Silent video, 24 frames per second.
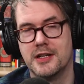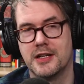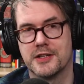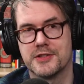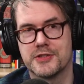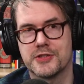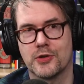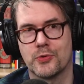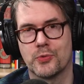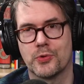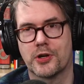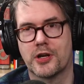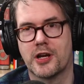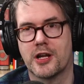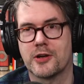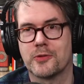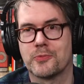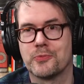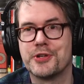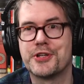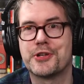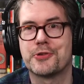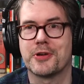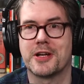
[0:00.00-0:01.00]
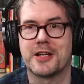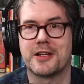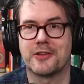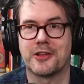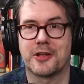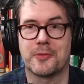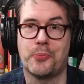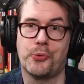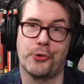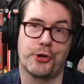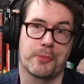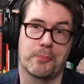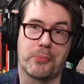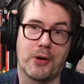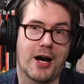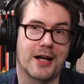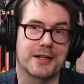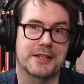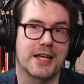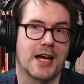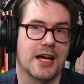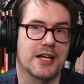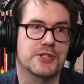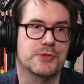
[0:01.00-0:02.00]
And so we're kind of recreating, like putting
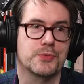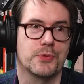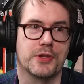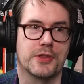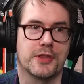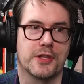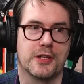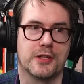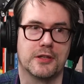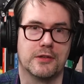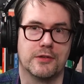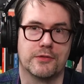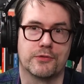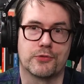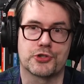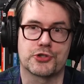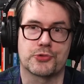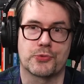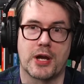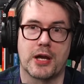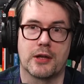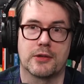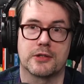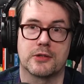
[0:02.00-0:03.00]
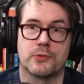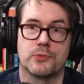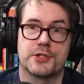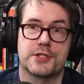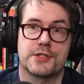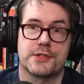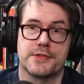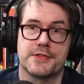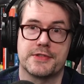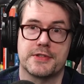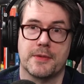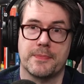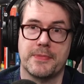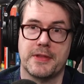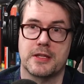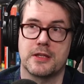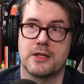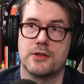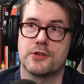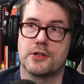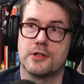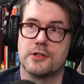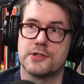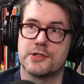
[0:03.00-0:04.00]
podcasts within virtual reality, which is something
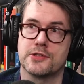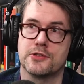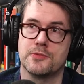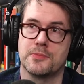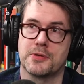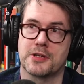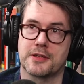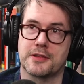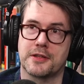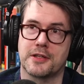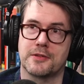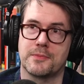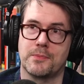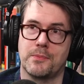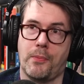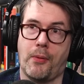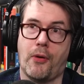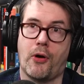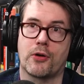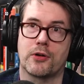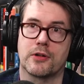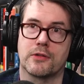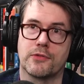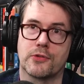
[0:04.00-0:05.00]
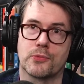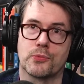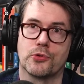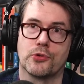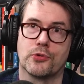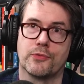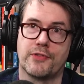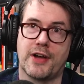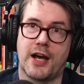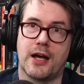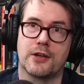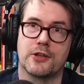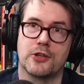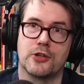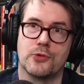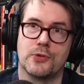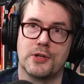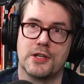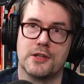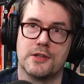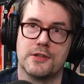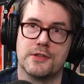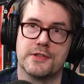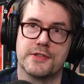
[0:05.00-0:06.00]
that you can do. But I think part of the real
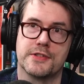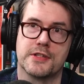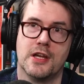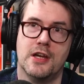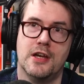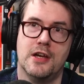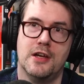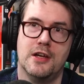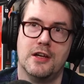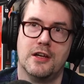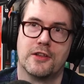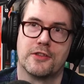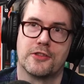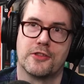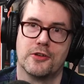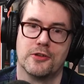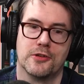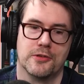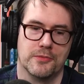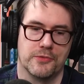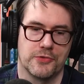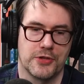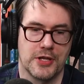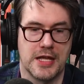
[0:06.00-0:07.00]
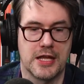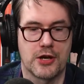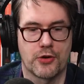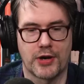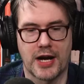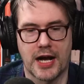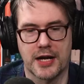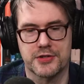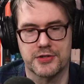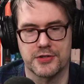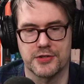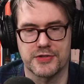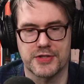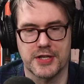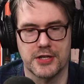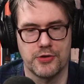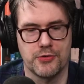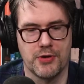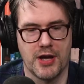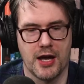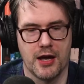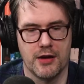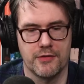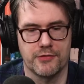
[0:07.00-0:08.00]
value is the the interactions that
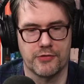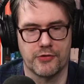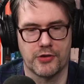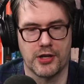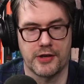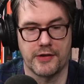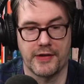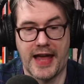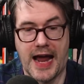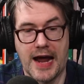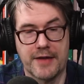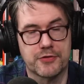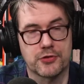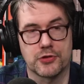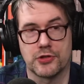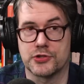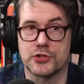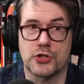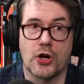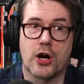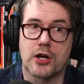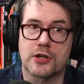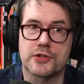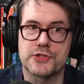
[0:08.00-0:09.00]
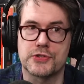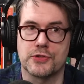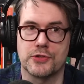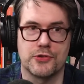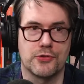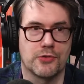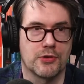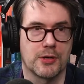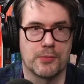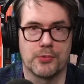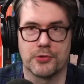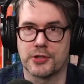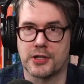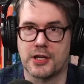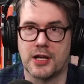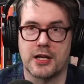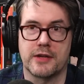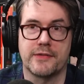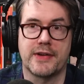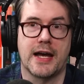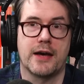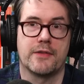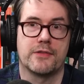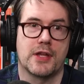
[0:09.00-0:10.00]
you have kind of after the talk. So mm. you're able to
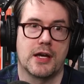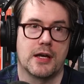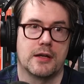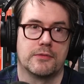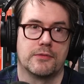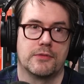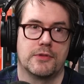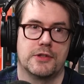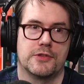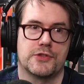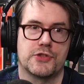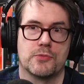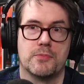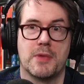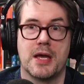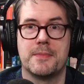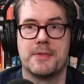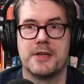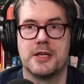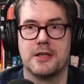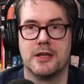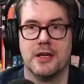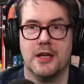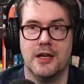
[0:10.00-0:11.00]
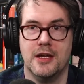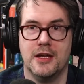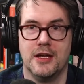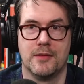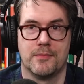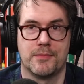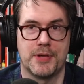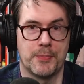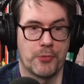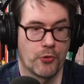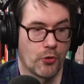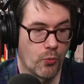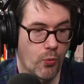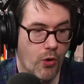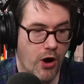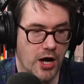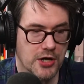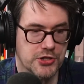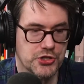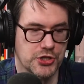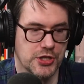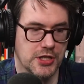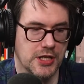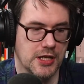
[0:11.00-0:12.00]
kind of have that. So maybe okay. people are
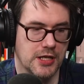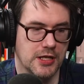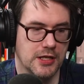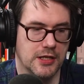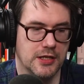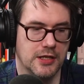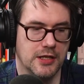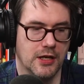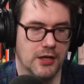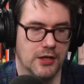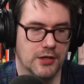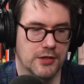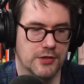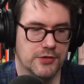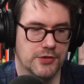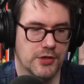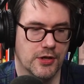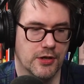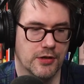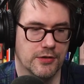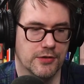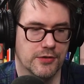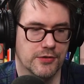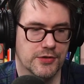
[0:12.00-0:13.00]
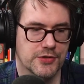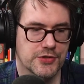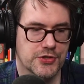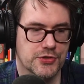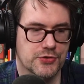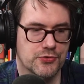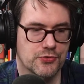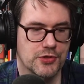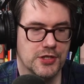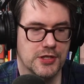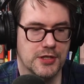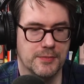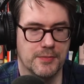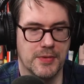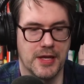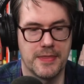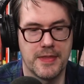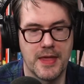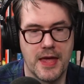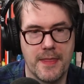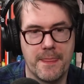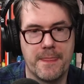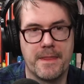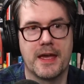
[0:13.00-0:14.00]
watching it on a, a stream,
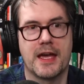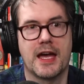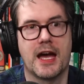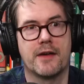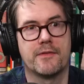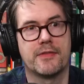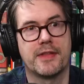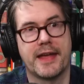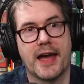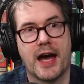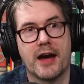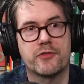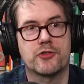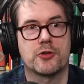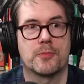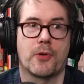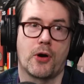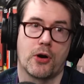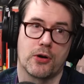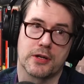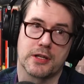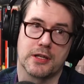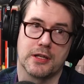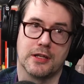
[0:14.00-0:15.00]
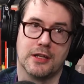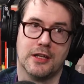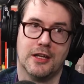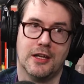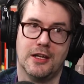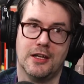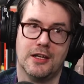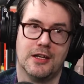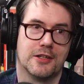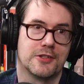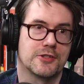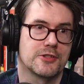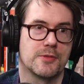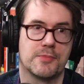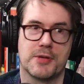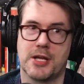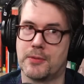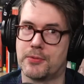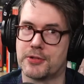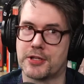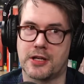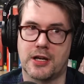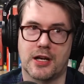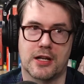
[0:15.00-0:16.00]
and then they have the after party to be
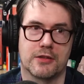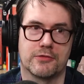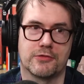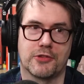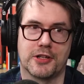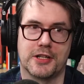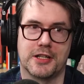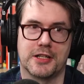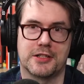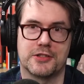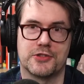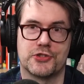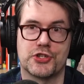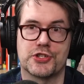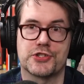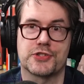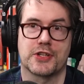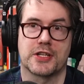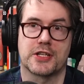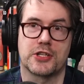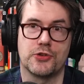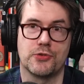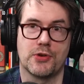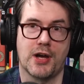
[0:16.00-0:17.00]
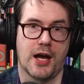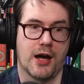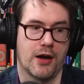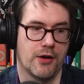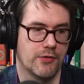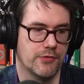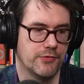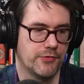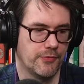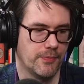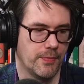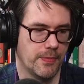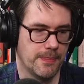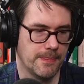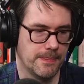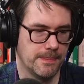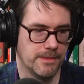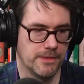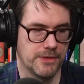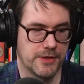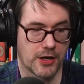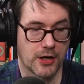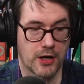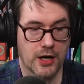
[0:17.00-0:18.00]
able to kind of like, just like you have
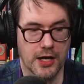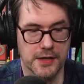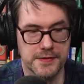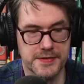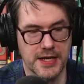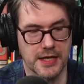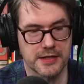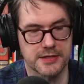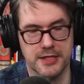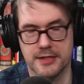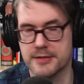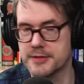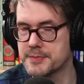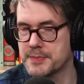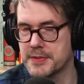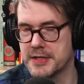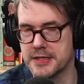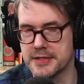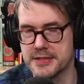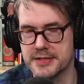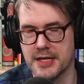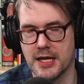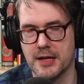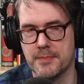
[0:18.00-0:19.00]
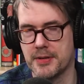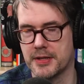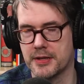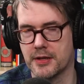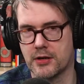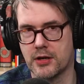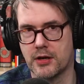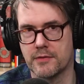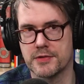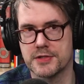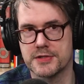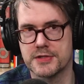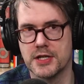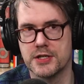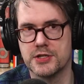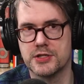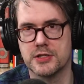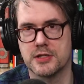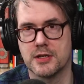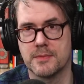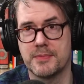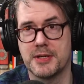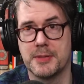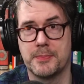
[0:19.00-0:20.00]
the context that's being set by the
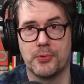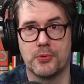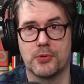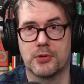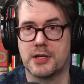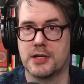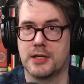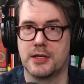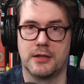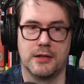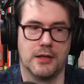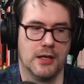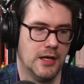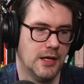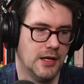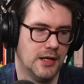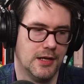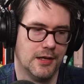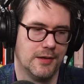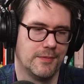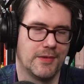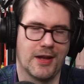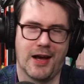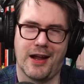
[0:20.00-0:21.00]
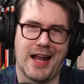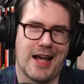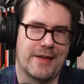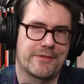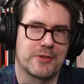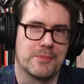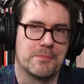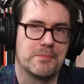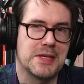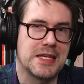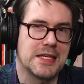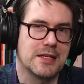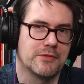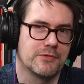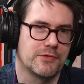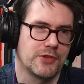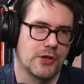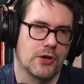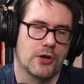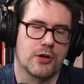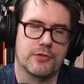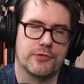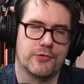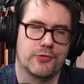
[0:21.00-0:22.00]
conversation, and people can not have to be in
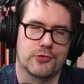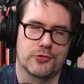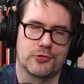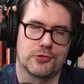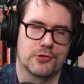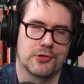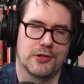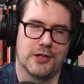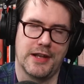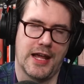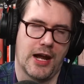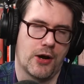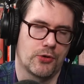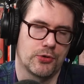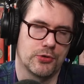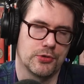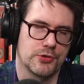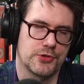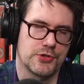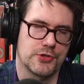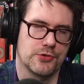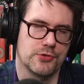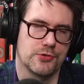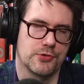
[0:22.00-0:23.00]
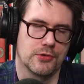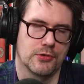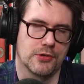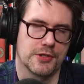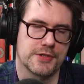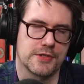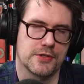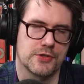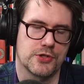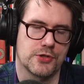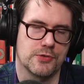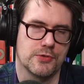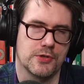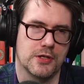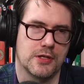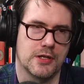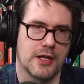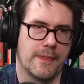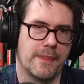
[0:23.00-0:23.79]
V R for an hour or two to listen to it.